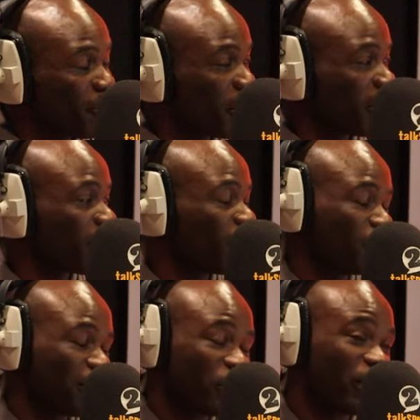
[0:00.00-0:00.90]
Jurgen
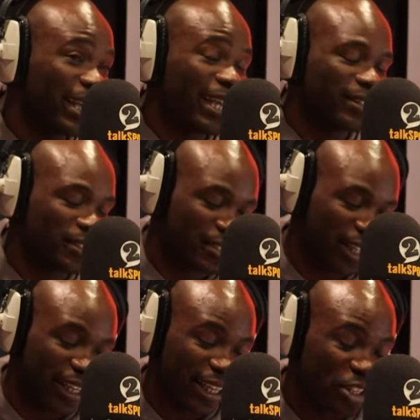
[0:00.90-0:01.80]
Klopp, see what he had to
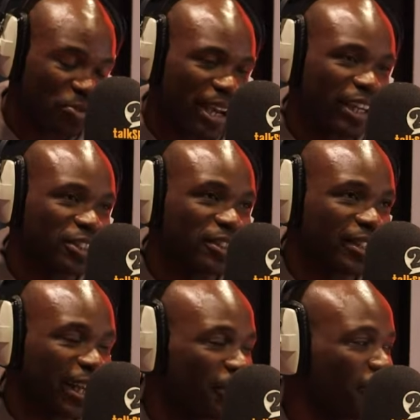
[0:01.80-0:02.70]
say, his reaction to
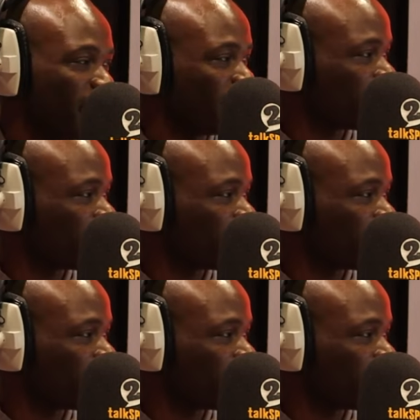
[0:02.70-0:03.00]
that defeat to